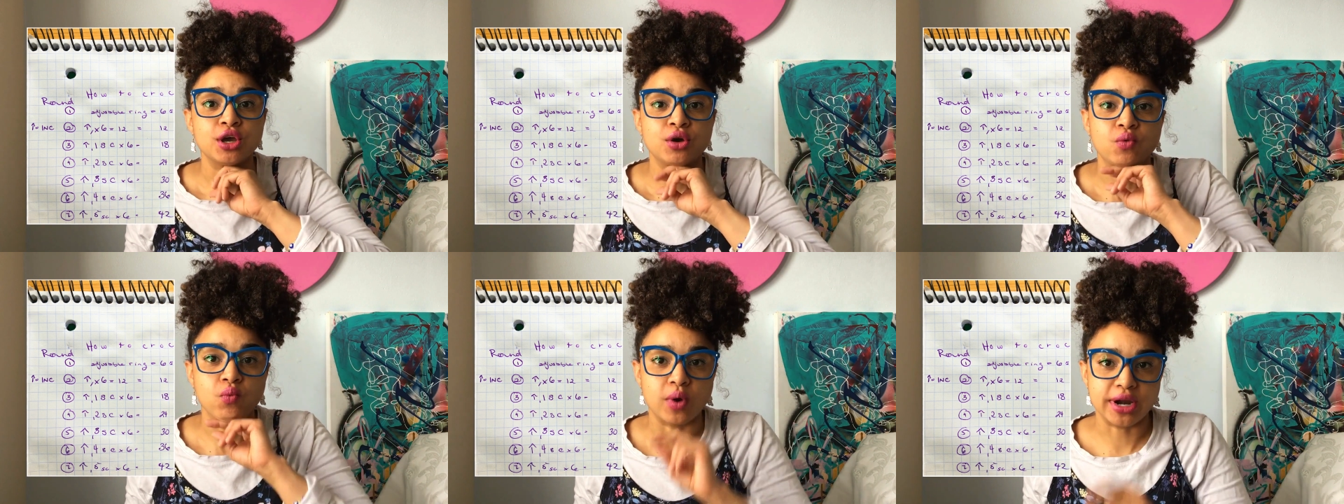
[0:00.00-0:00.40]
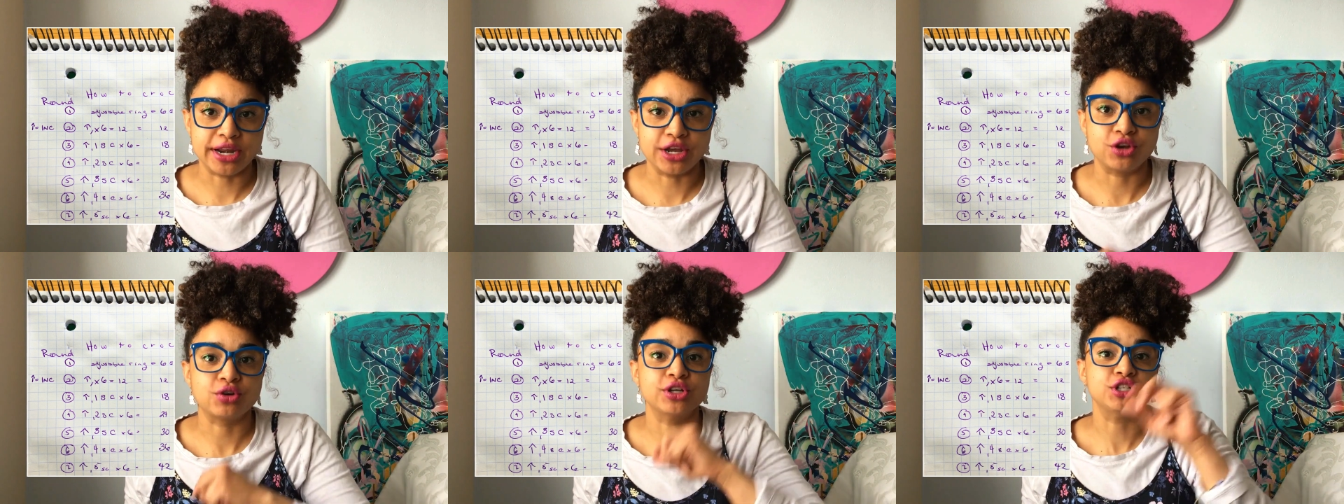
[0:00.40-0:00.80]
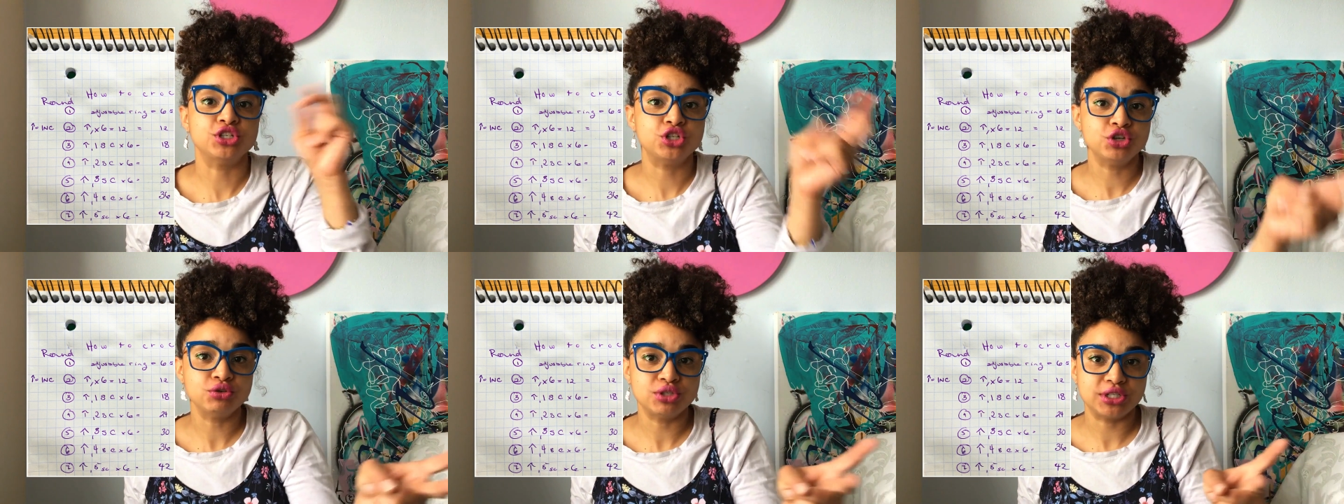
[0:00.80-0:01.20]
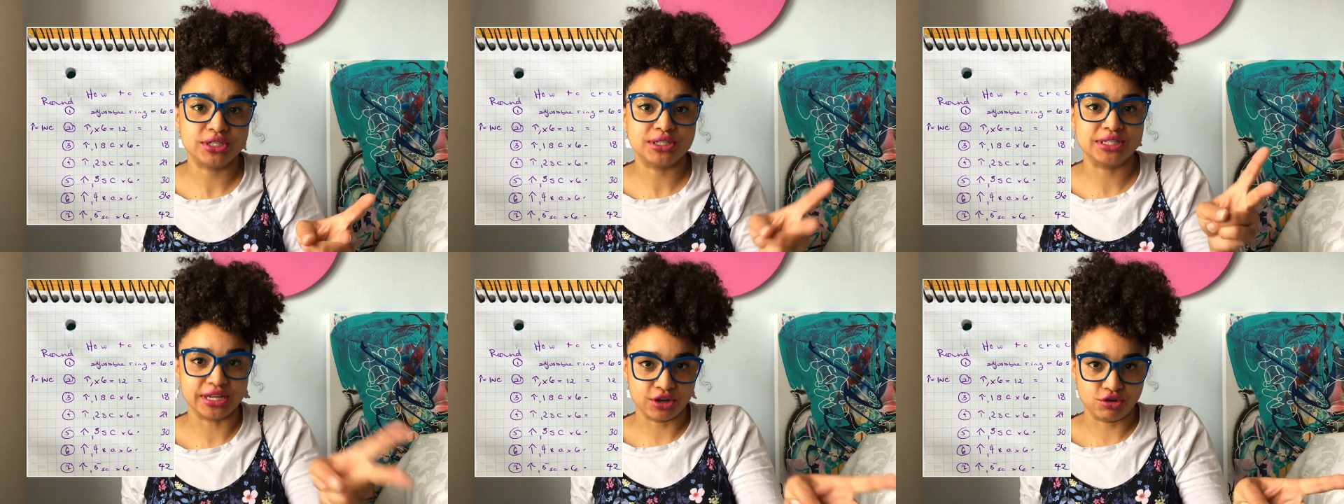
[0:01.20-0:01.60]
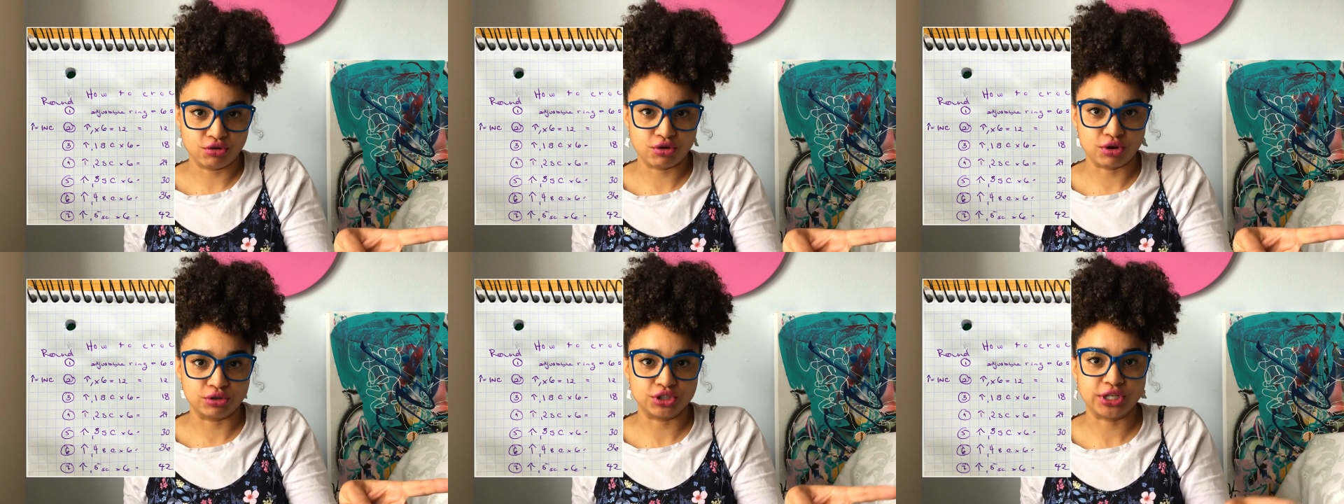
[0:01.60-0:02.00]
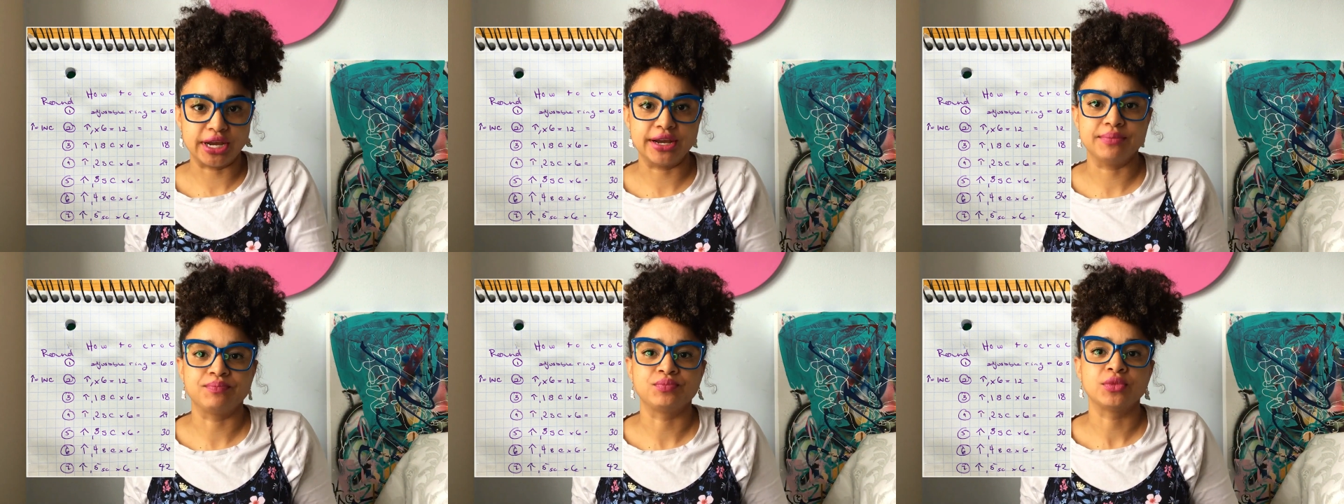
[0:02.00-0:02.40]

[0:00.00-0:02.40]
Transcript: 1 increase 2 single crochet.